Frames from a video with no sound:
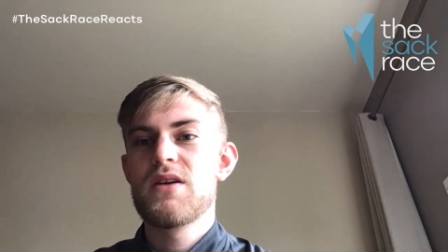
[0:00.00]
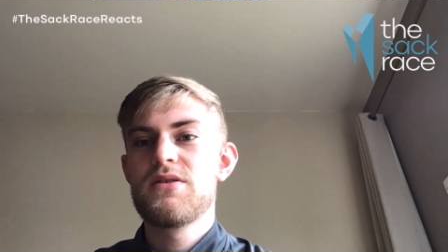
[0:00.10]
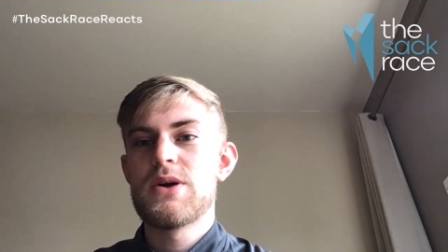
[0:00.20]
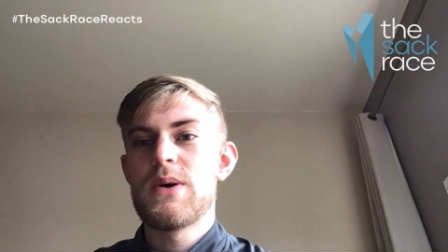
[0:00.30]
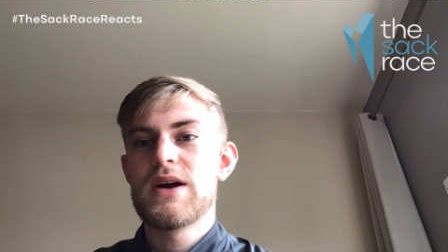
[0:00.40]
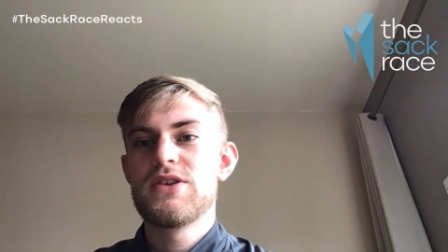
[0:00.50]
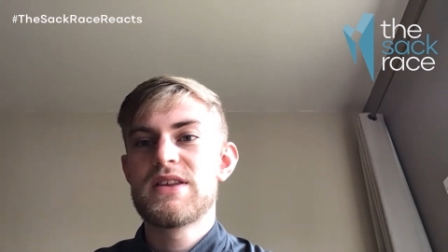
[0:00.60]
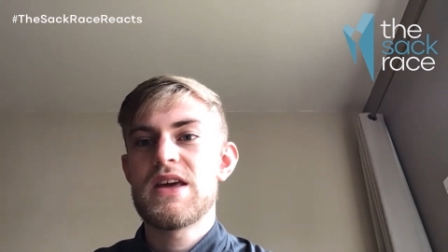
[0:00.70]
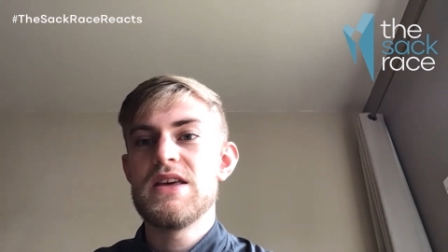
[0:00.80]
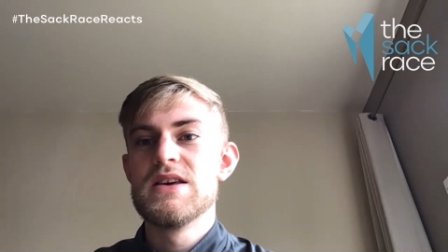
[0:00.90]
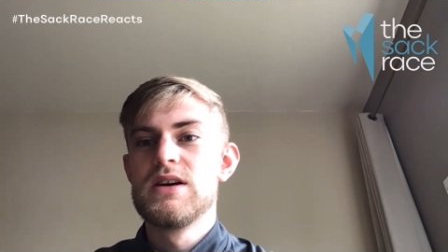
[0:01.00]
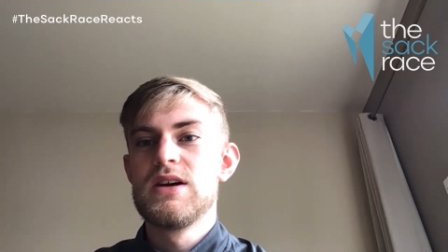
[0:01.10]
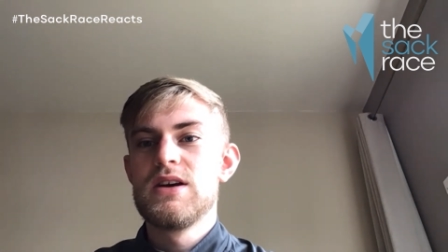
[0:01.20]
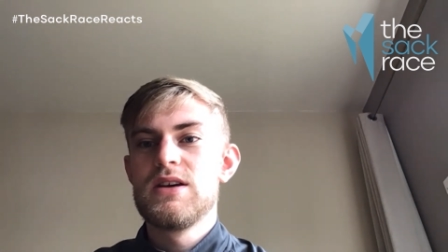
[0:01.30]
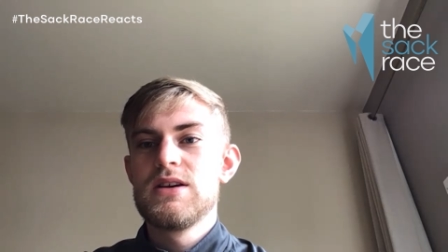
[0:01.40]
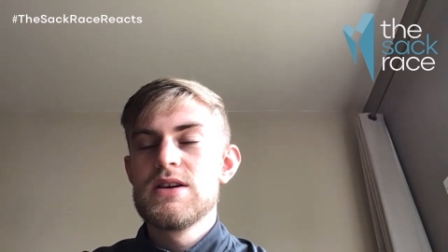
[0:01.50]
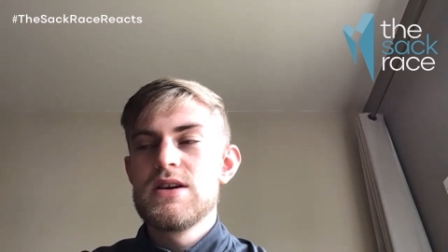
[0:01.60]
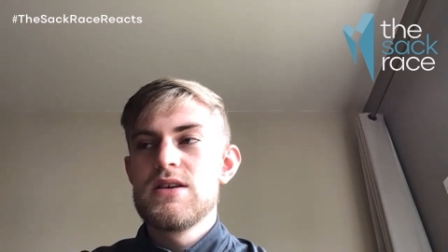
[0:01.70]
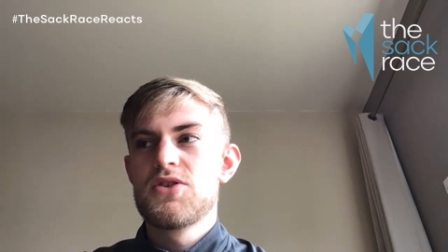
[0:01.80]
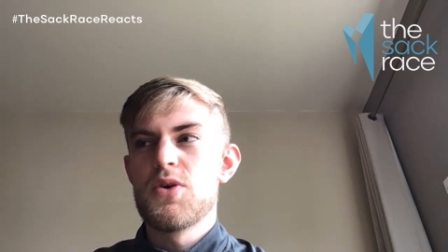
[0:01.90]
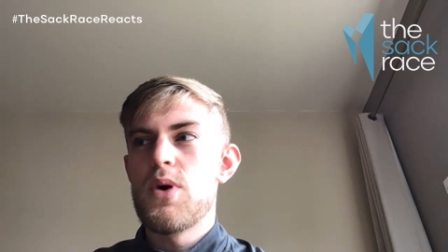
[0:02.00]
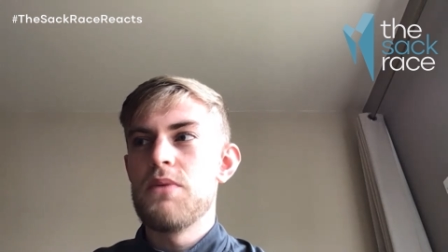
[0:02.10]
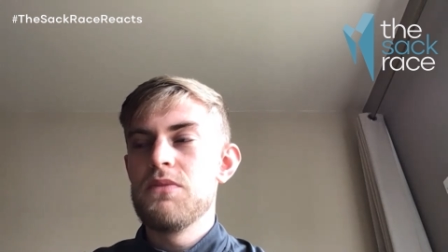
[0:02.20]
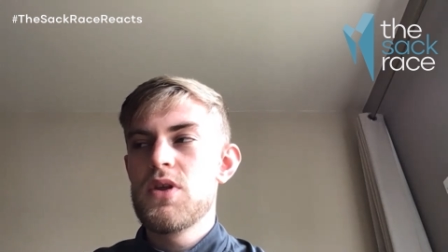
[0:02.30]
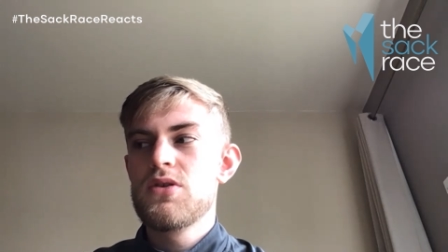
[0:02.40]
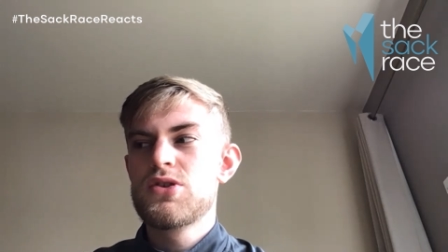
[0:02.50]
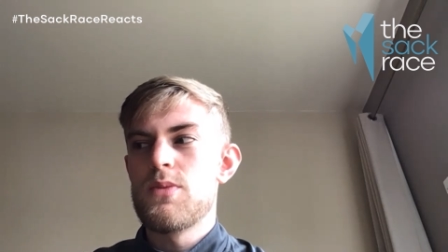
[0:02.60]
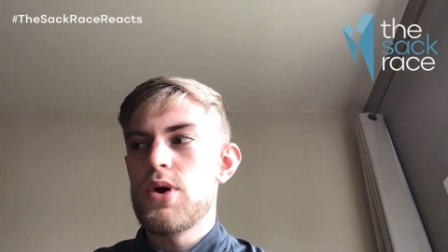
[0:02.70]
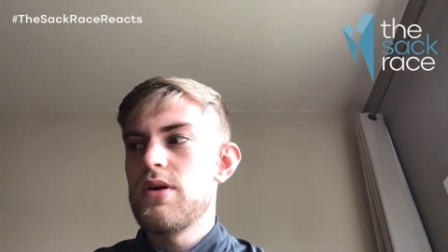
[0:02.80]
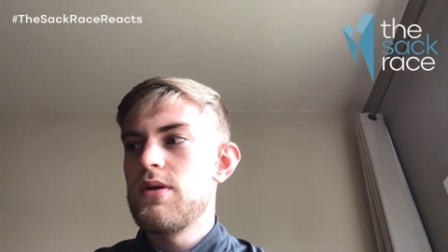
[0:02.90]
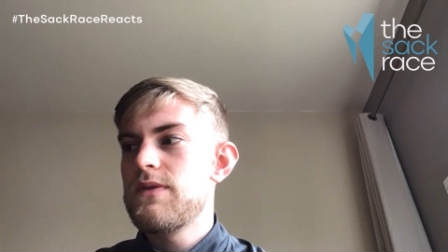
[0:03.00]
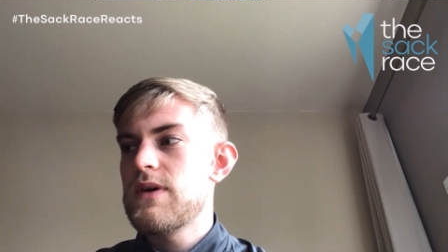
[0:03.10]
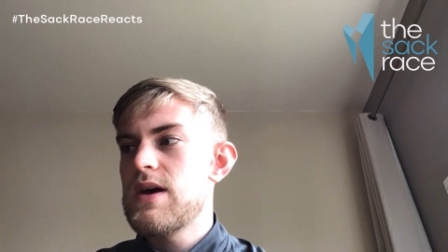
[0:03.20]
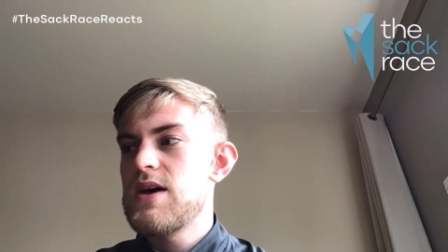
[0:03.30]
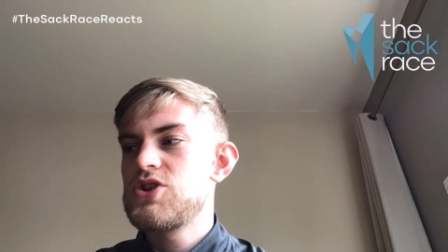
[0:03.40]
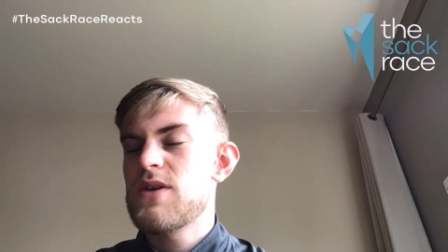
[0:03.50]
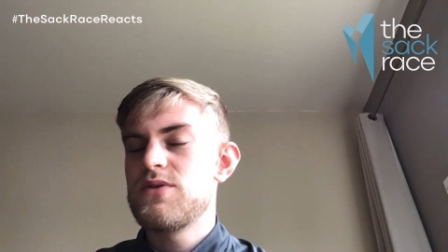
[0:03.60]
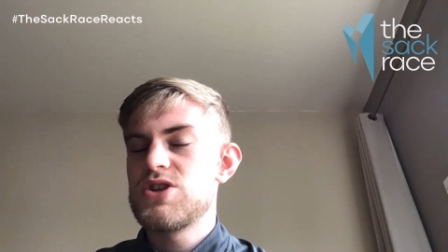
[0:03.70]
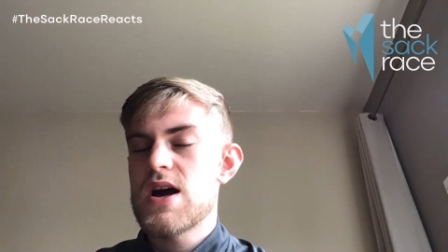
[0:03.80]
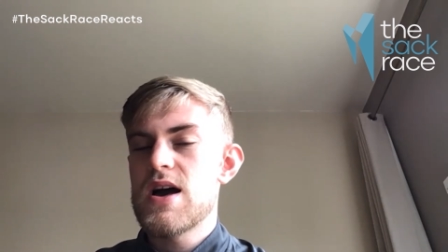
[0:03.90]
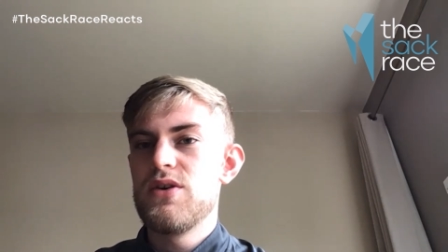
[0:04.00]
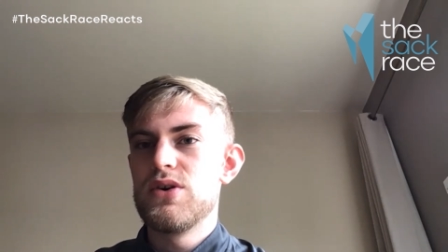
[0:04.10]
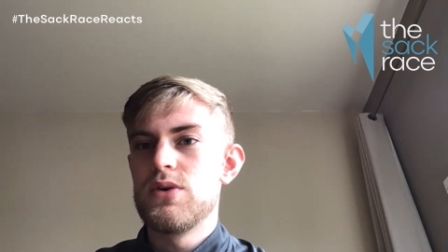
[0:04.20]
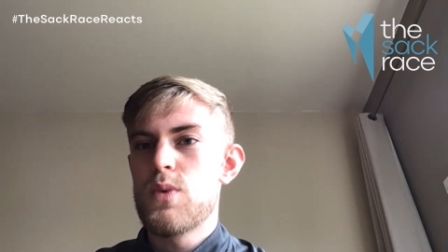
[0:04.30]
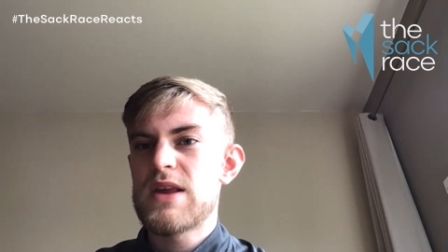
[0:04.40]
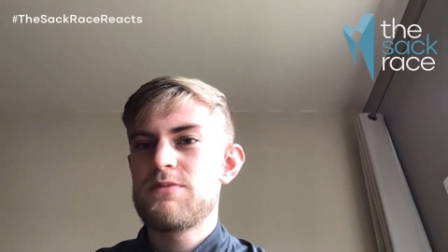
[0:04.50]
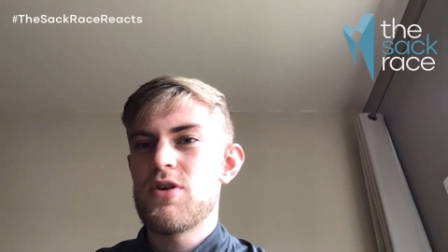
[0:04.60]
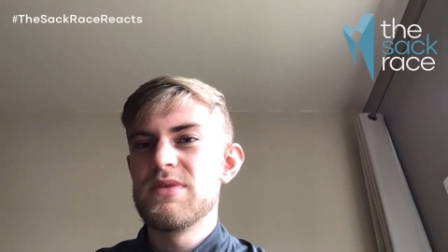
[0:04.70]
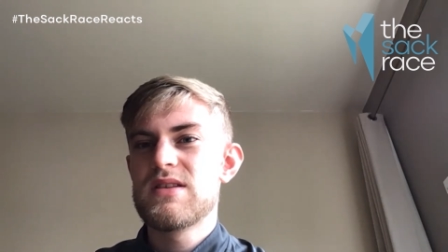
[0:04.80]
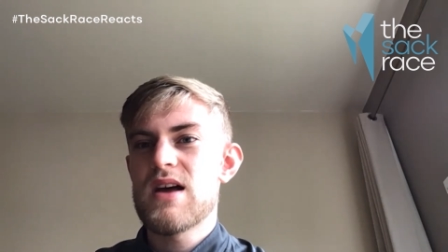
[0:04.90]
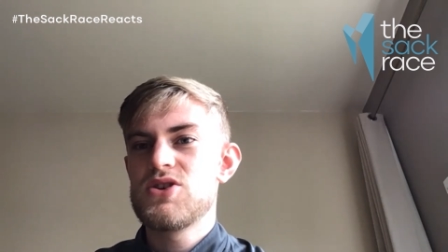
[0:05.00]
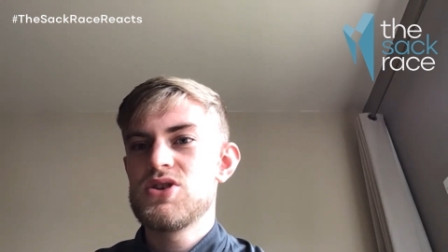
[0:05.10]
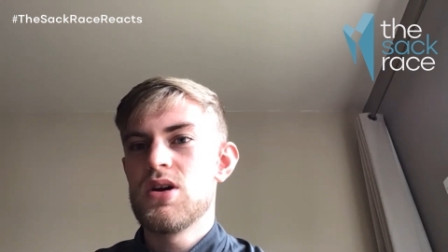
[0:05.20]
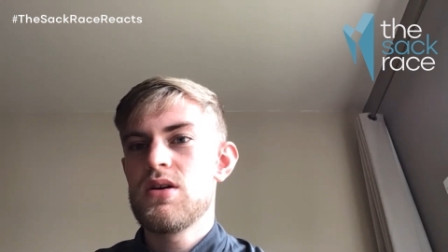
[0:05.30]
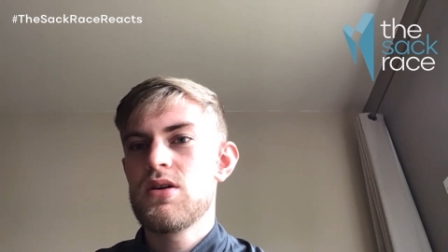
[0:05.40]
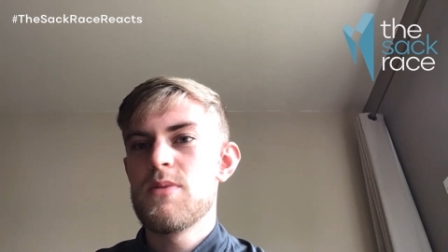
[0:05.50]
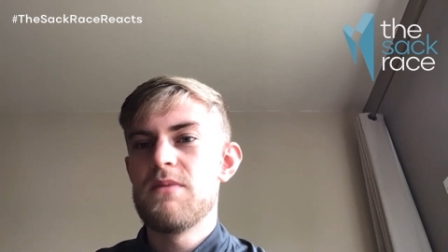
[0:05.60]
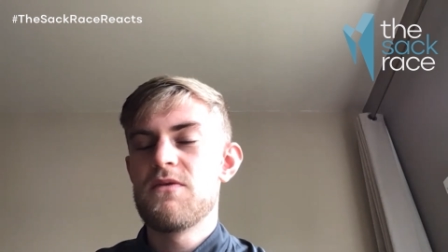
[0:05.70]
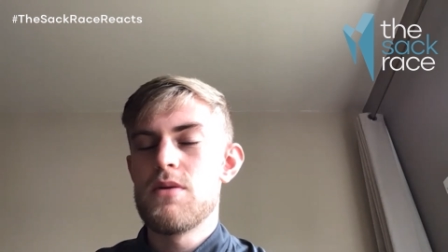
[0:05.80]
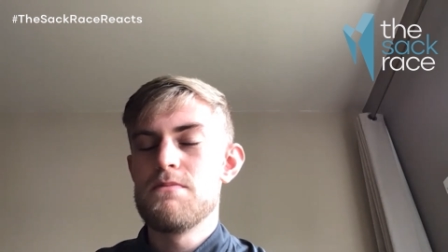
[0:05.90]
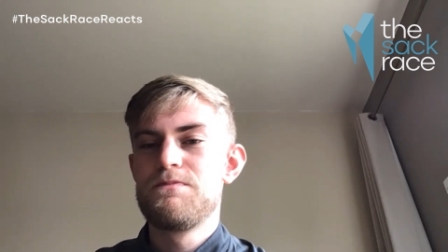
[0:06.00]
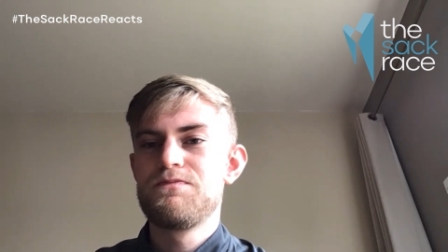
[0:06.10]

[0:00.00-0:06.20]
So I could see someone of Sheffield United or West Brom stature coming in for him.